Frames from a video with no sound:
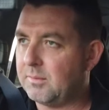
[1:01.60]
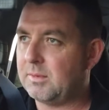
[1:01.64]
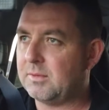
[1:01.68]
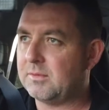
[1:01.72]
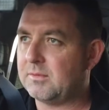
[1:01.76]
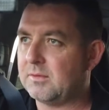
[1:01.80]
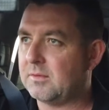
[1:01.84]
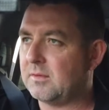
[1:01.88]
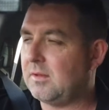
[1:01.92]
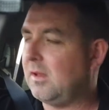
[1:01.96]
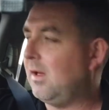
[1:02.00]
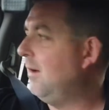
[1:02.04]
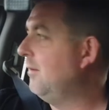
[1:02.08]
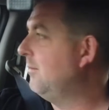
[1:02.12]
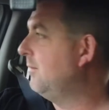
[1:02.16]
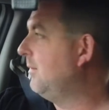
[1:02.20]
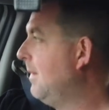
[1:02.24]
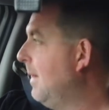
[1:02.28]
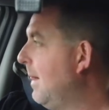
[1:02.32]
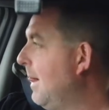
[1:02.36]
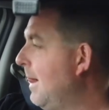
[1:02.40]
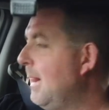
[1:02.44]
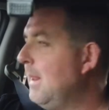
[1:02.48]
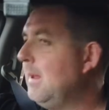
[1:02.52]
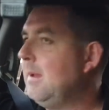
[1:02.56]
the business life.
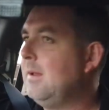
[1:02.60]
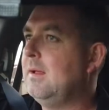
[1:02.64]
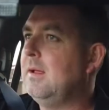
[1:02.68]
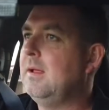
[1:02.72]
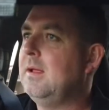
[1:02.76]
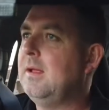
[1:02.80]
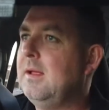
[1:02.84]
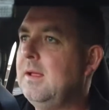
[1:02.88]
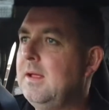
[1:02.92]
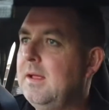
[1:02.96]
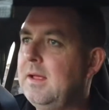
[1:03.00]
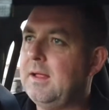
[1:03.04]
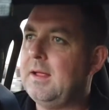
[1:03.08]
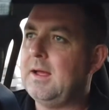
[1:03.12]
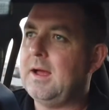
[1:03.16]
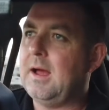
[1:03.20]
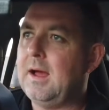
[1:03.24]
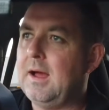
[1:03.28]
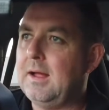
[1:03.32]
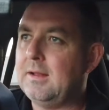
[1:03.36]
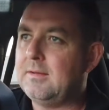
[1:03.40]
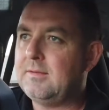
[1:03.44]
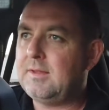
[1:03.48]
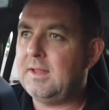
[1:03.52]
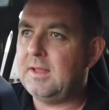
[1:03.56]

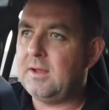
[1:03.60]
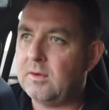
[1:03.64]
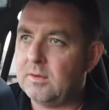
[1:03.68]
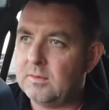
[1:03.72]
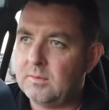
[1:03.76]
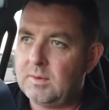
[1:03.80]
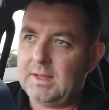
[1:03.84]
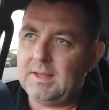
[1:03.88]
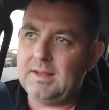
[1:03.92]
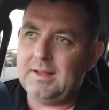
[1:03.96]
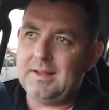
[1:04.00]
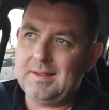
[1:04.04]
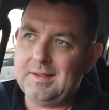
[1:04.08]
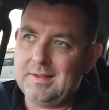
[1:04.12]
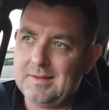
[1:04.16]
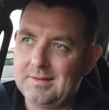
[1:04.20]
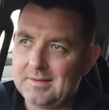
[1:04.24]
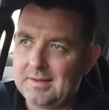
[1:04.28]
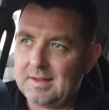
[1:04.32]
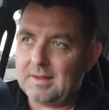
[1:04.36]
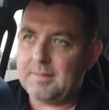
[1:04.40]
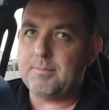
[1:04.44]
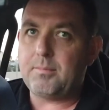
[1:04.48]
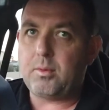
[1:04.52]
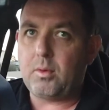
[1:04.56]
Uh, Dion
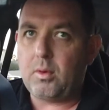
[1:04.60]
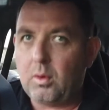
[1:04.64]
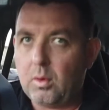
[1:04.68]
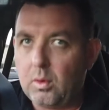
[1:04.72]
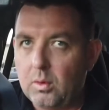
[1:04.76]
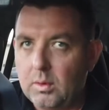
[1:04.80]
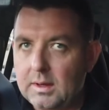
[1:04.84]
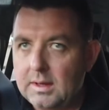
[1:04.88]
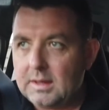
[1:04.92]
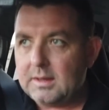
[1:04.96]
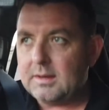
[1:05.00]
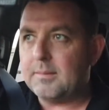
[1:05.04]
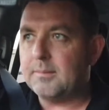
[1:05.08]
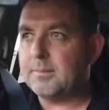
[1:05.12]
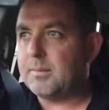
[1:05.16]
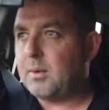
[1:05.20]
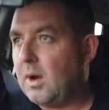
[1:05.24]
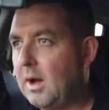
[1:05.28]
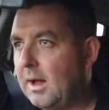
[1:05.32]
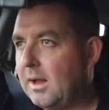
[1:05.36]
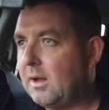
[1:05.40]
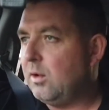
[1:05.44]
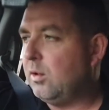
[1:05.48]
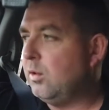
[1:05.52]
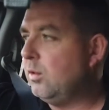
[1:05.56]
is employed
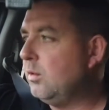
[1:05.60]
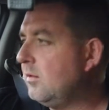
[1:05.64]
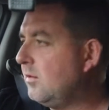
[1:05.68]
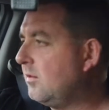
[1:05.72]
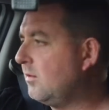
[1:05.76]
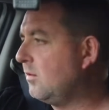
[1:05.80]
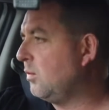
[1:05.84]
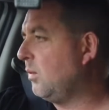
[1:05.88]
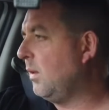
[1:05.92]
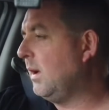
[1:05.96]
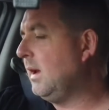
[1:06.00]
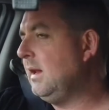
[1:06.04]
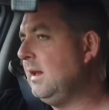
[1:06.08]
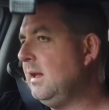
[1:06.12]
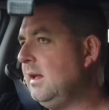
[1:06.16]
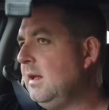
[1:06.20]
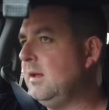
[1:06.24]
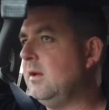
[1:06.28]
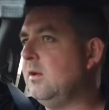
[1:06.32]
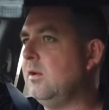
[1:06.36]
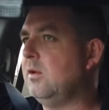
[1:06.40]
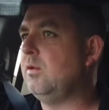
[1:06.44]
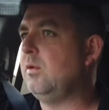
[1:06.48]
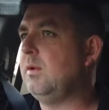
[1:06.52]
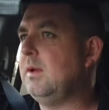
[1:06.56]
by Hood
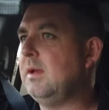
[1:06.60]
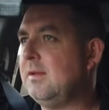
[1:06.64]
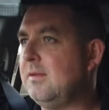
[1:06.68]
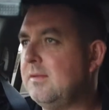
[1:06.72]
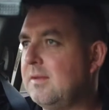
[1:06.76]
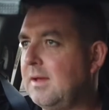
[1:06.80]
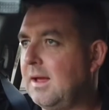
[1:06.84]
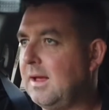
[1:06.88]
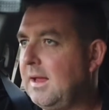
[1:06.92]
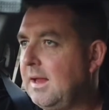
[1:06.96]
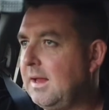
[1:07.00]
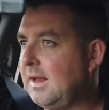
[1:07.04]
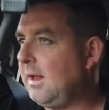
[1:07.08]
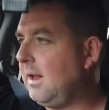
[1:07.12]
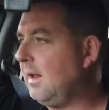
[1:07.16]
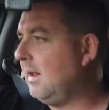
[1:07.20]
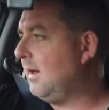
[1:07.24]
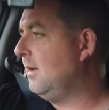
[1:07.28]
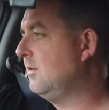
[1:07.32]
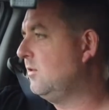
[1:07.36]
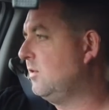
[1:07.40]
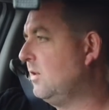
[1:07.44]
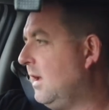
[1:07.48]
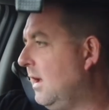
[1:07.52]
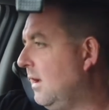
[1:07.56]
Sweeney, who is a
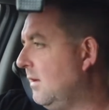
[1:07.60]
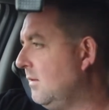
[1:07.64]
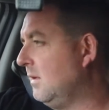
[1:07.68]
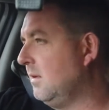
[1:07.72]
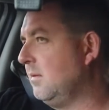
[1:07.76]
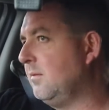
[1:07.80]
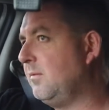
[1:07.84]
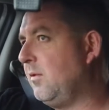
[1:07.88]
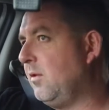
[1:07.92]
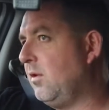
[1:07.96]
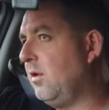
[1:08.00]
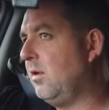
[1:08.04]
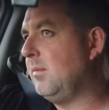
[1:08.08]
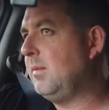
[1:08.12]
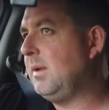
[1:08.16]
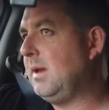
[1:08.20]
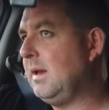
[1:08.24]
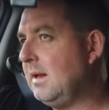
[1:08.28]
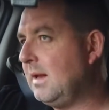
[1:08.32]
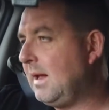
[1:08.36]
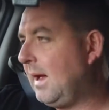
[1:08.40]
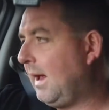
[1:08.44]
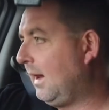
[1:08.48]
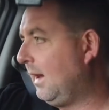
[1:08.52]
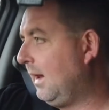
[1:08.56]
large accounting firm
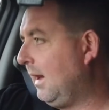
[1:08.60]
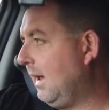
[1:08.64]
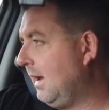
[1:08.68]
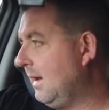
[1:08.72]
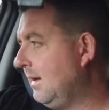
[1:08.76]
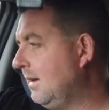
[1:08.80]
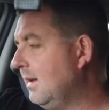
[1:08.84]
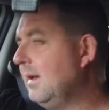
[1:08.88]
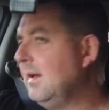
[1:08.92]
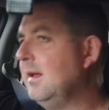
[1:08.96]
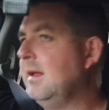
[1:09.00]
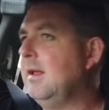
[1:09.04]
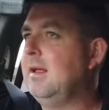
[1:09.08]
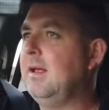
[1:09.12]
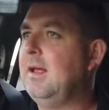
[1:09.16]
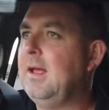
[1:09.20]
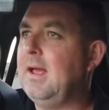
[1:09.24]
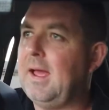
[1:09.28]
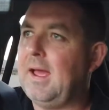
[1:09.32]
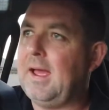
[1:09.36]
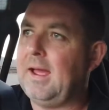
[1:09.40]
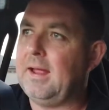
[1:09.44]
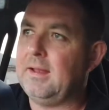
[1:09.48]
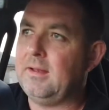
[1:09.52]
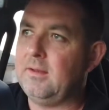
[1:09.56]
in Adelaide,
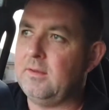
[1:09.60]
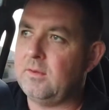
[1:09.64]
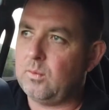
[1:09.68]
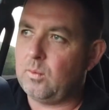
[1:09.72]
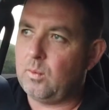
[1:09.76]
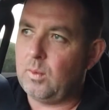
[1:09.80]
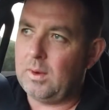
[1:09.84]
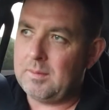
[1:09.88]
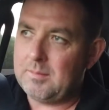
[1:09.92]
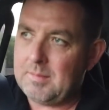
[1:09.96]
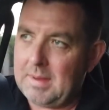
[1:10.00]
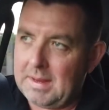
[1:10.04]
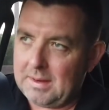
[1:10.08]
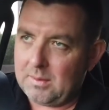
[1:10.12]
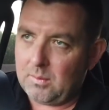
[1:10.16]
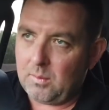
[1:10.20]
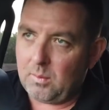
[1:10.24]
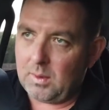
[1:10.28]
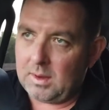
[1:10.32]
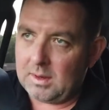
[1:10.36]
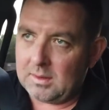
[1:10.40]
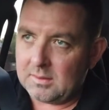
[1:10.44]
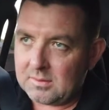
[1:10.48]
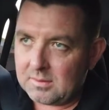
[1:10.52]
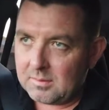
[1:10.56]
and we meet
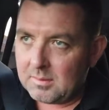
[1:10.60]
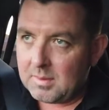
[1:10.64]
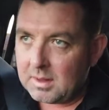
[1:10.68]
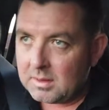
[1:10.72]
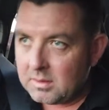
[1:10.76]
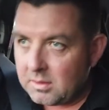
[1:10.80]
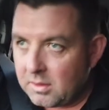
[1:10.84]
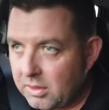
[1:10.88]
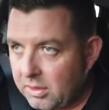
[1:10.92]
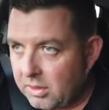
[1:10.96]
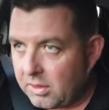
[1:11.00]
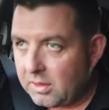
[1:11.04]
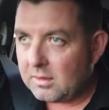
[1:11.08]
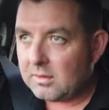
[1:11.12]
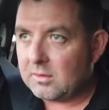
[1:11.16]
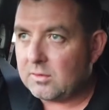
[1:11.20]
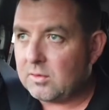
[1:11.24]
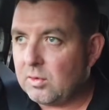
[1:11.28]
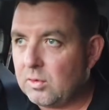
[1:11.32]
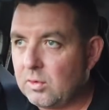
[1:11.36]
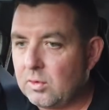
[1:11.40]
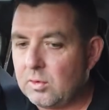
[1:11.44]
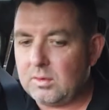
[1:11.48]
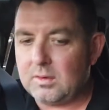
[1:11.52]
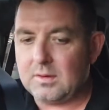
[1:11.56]
once a month
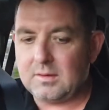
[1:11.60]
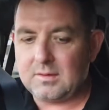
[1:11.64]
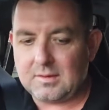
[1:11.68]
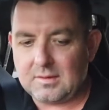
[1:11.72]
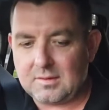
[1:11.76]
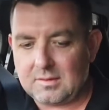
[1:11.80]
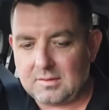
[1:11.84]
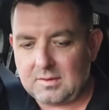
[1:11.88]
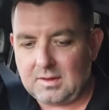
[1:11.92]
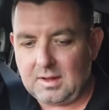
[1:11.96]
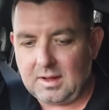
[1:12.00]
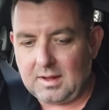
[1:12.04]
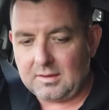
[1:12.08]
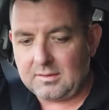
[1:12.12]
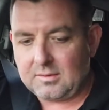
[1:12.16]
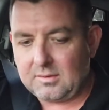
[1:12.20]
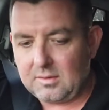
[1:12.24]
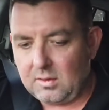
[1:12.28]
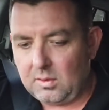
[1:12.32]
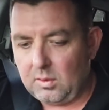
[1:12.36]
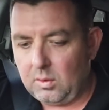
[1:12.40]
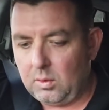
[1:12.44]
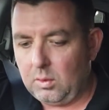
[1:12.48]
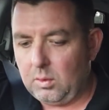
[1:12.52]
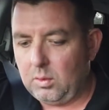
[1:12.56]
to discuss
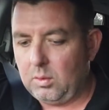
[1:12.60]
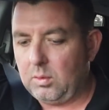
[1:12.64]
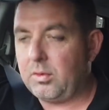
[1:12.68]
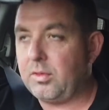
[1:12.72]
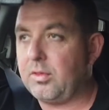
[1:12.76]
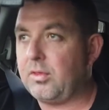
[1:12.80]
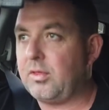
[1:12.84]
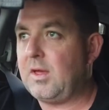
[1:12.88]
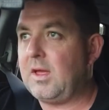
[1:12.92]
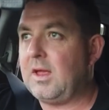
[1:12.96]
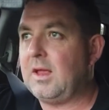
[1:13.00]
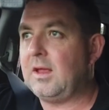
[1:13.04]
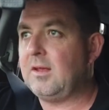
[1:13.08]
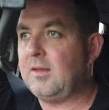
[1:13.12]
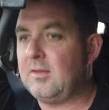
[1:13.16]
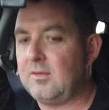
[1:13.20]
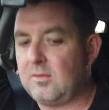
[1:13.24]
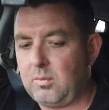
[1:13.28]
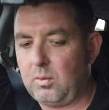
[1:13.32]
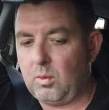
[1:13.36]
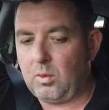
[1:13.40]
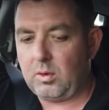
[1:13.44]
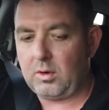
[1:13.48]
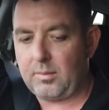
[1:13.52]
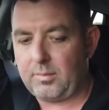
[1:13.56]
all
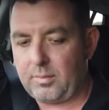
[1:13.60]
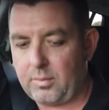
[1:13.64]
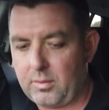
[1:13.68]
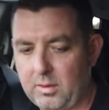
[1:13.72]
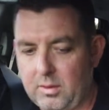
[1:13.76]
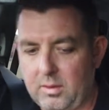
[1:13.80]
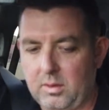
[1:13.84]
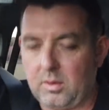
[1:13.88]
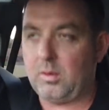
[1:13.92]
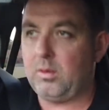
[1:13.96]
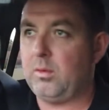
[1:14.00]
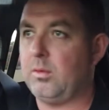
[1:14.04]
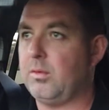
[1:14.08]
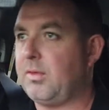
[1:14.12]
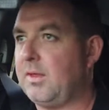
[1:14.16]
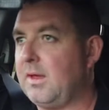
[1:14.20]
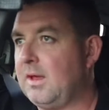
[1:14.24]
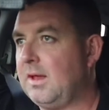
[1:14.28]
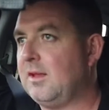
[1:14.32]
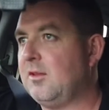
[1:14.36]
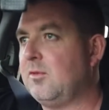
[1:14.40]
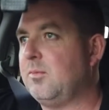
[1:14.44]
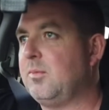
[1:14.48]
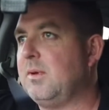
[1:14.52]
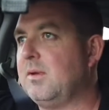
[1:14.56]
things WaterPro, all
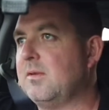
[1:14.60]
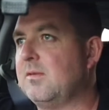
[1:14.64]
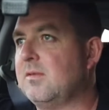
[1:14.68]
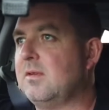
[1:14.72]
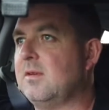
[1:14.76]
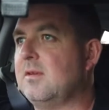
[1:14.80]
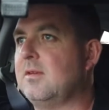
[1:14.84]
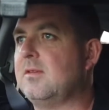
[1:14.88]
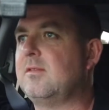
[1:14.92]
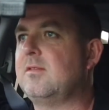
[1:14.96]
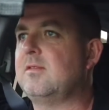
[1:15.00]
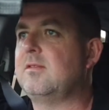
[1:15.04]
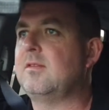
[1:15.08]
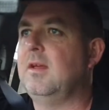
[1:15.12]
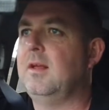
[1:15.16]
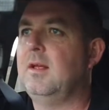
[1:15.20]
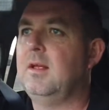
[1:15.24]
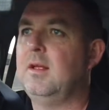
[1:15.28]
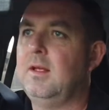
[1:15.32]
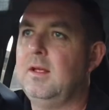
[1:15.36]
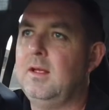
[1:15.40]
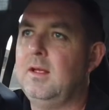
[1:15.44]
things business,